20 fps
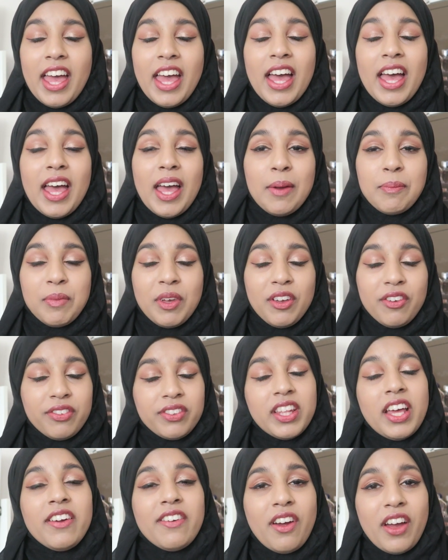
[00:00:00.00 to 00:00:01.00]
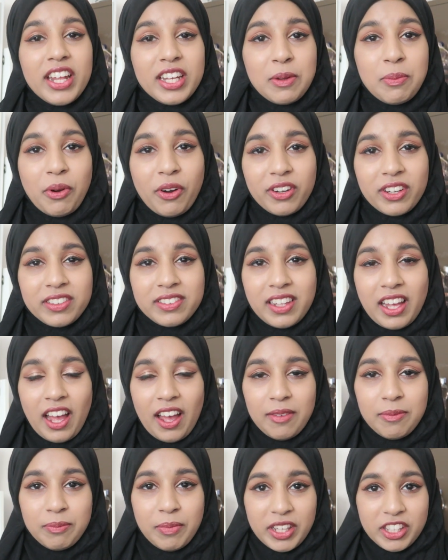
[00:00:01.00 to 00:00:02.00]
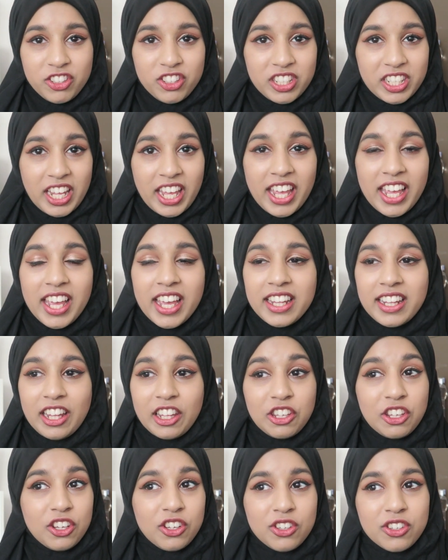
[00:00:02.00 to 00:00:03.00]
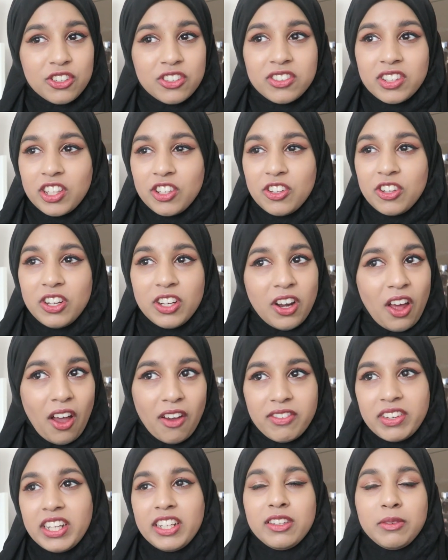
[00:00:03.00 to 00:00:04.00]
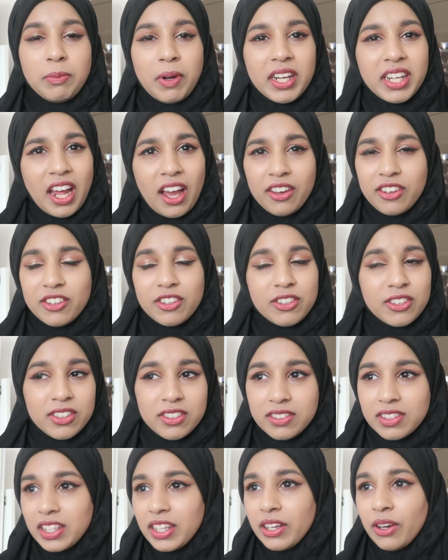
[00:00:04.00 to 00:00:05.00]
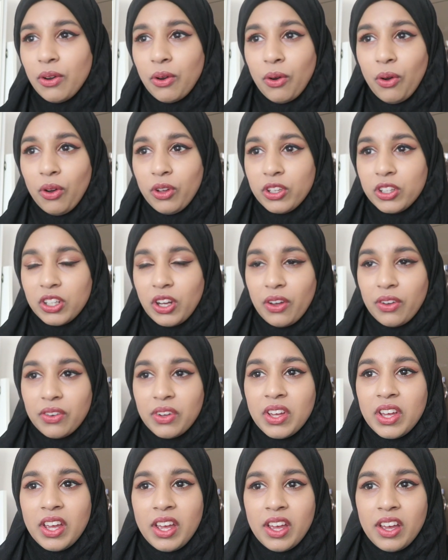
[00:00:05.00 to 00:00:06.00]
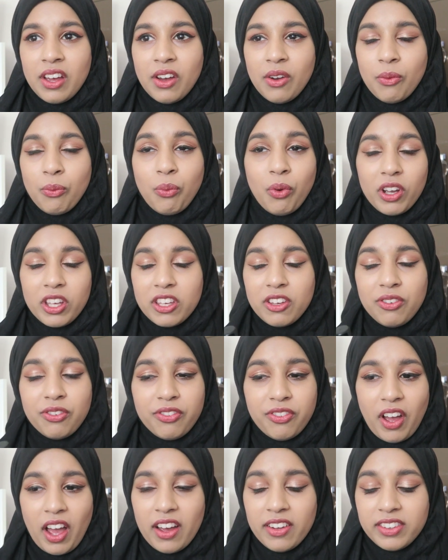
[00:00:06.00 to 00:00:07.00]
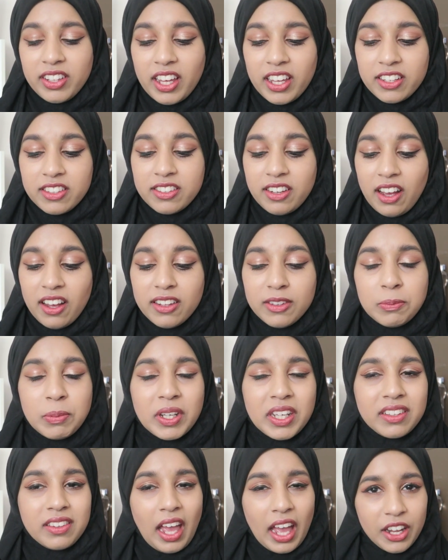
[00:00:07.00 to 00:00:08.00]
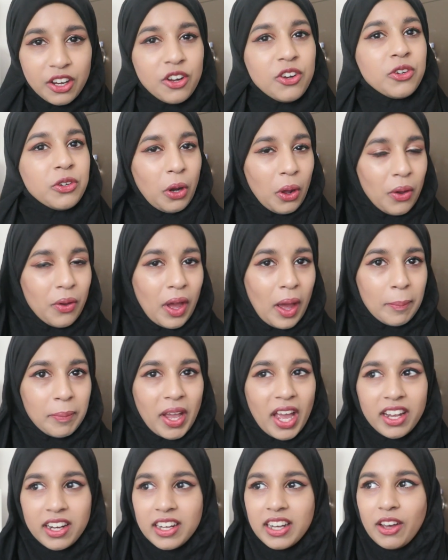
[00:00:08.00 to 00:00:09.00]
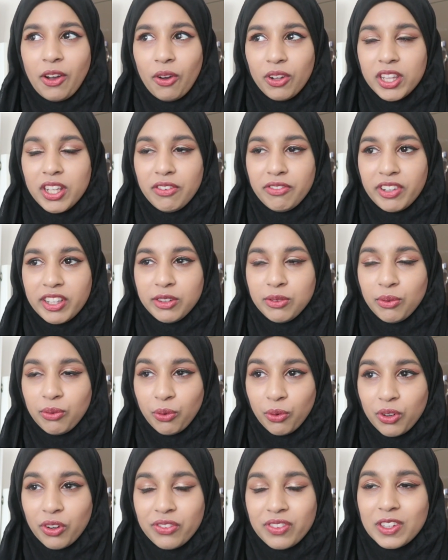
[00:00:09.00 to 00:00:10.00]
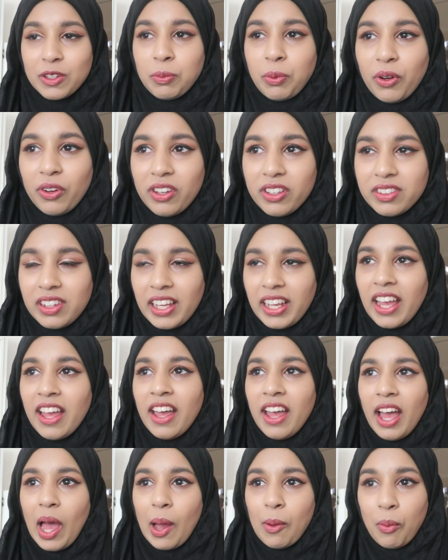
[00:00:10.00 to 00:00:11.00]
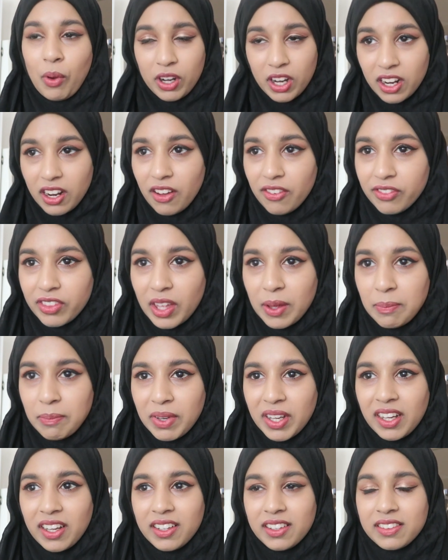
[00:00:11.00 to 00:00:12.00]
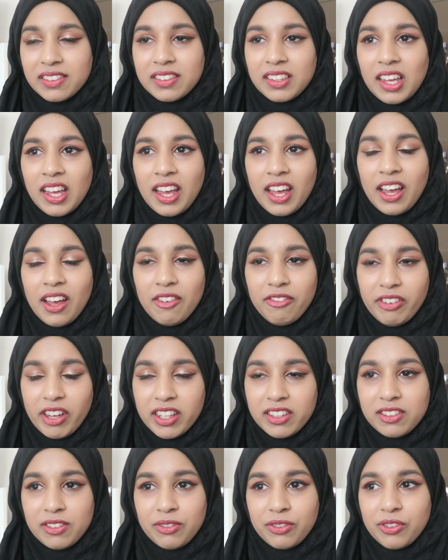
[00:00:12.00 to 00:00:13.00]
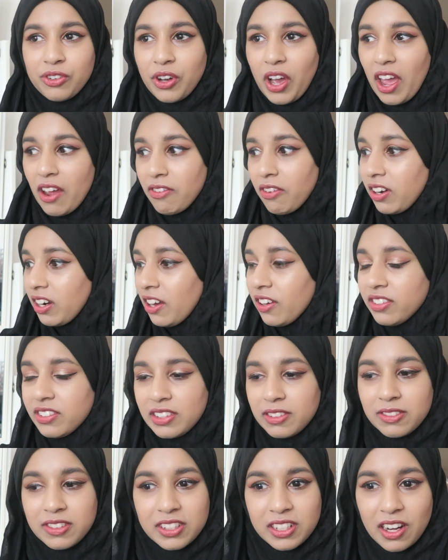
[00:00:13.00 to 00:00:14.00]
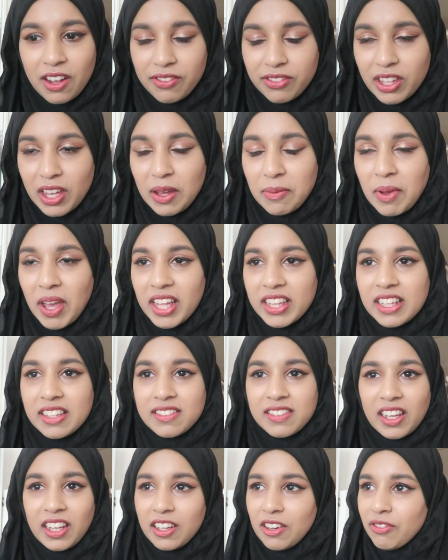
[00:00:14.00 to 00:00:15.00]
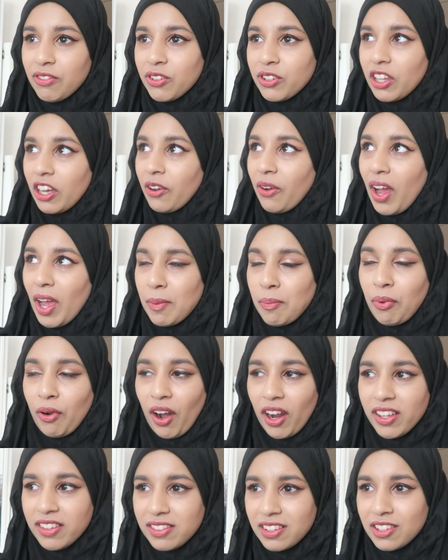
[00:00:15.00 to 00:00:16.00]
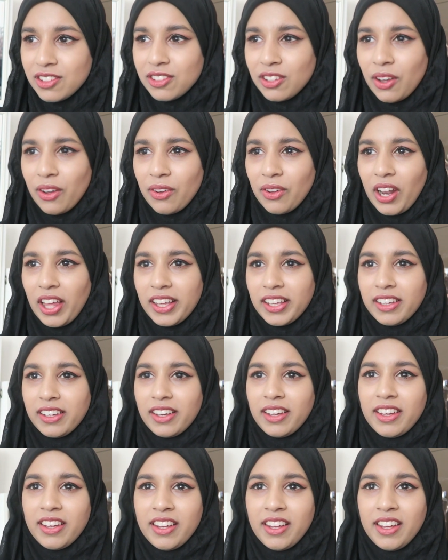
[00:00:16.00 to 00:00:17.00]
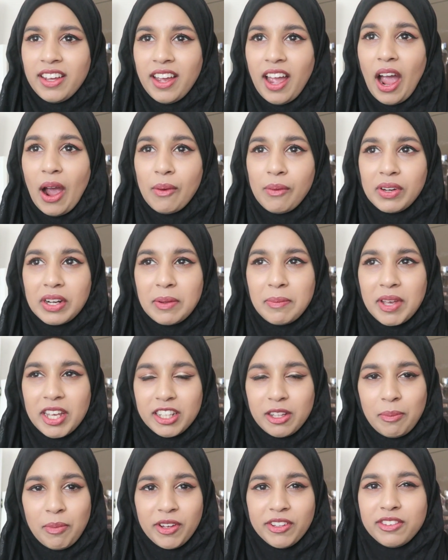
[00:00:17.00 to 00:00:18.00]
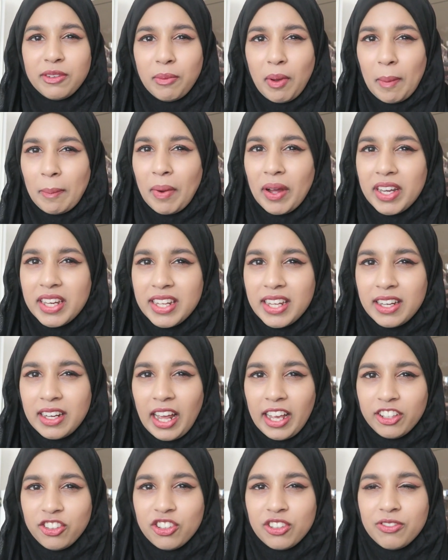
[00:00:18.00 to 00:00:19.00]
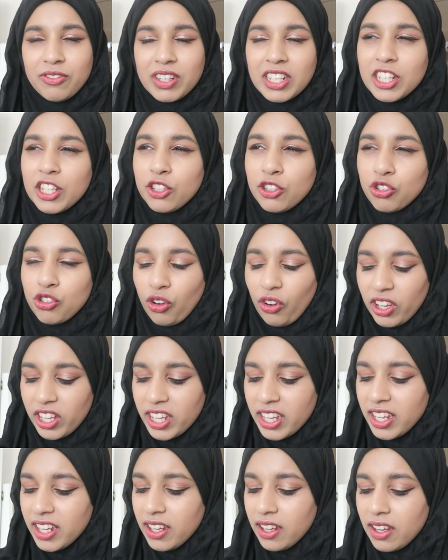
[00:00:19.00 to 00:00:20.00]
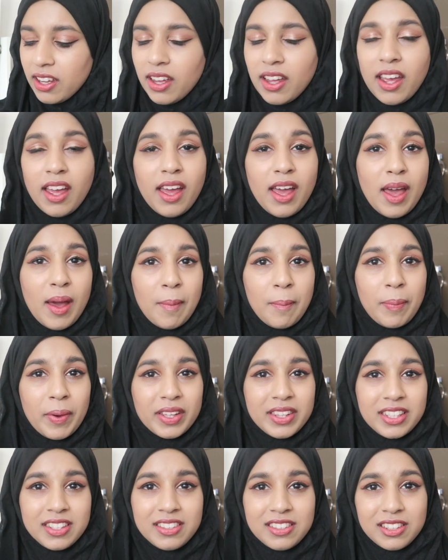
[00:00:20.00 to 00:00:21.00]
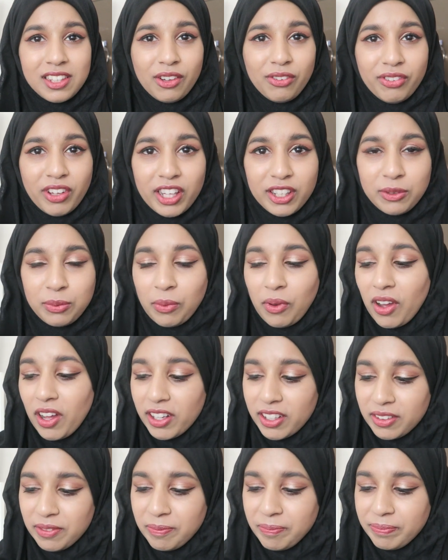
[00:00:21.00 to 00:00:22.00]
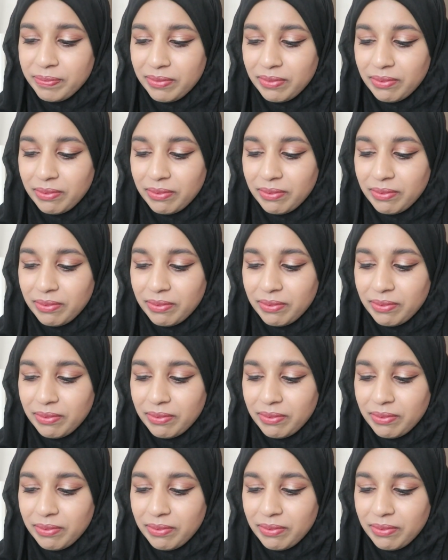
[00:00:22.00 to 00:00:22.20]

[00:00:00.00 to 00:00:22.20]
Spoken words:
if there are any products that I've mentioned here that you use and you love, and explain how you use it, or you know what you found that it does, because I don't know. I'm kind of like on the fence with all of these products. Like, I want to love them because first of all everyone else seems to love them, and then second of all they're quite pricey, so like I want to make the most of my money and actually really enjoy it. But this is the first one.